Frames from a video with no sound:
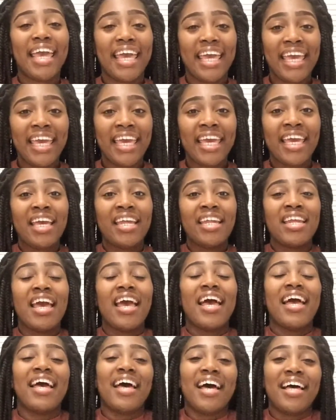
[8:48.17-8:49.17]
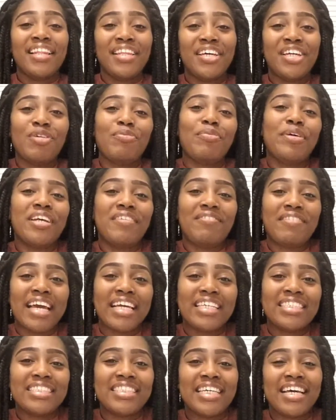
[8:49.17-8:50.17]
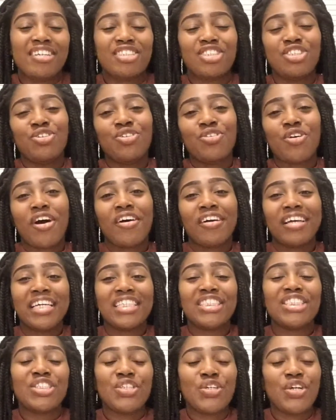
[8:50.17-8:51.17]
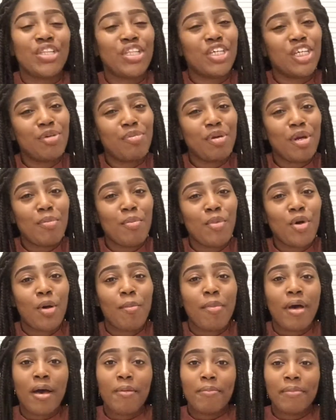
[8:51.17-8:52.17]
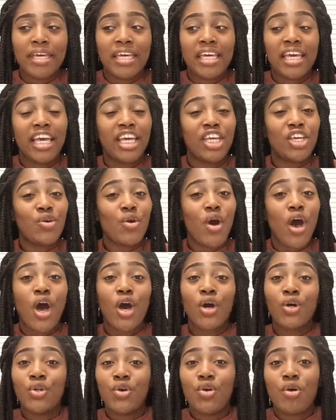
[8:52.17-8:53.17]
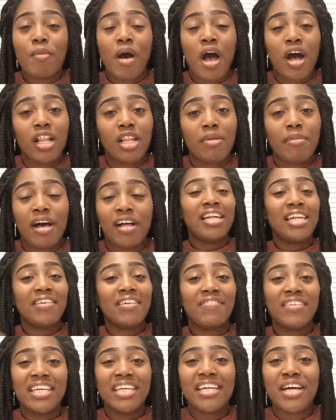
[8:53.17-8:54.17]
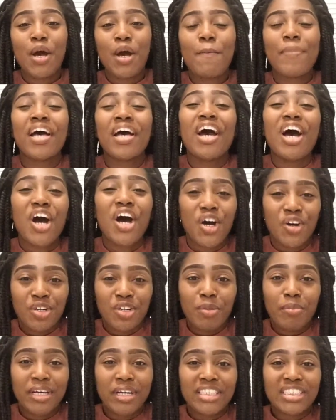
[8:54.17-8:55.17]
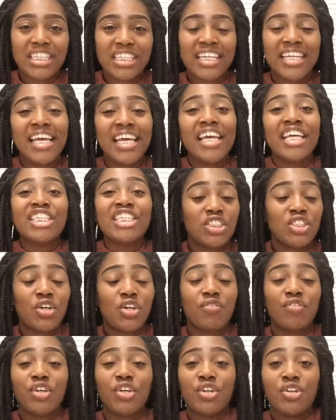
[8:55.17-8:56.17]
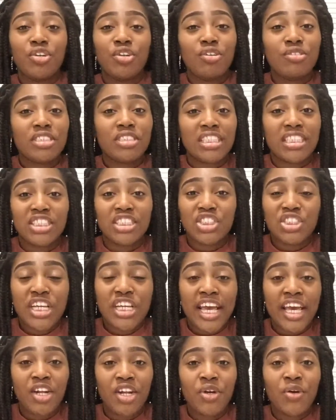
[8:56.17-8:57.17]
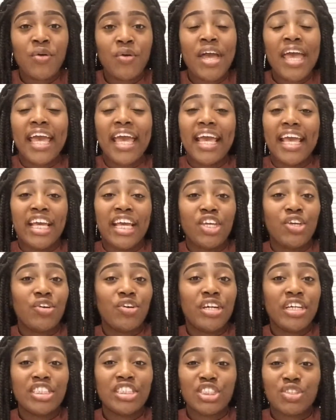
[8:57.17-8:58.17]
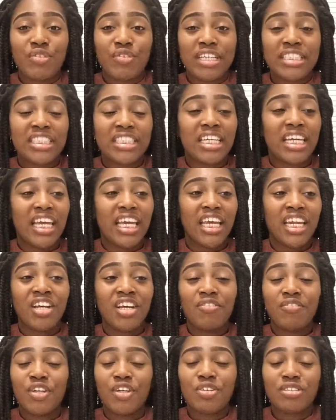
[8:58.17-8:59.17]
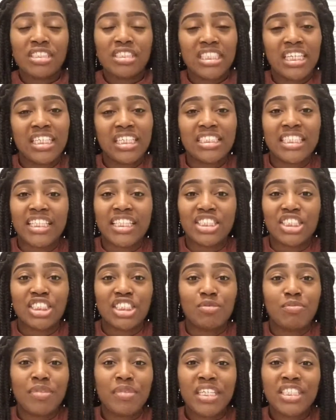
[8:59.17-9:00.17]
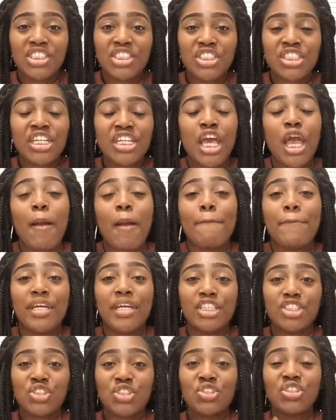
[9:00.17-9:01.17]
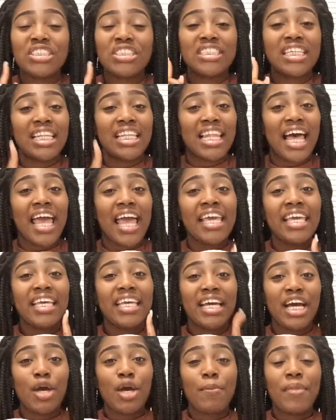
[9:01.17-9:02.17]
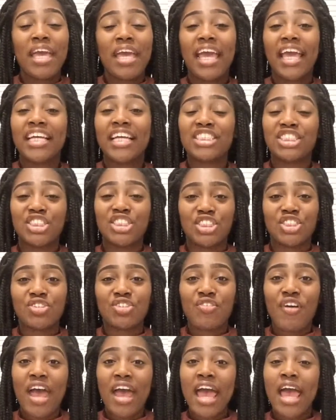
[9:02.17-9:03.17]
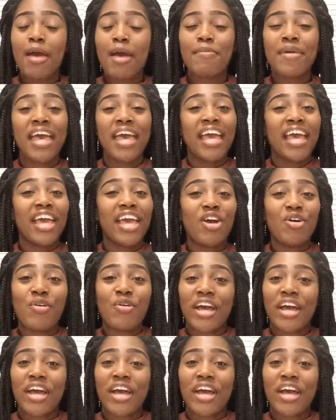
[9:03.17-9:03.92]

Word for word: and a little bit of lifestyle so you all can get to know a little bit more about me and you all know I'm all about living it up on a budget. So if you're new to this channel and you're interested in any of those things I just mentioned, be sure to like, comment, and subscribe. And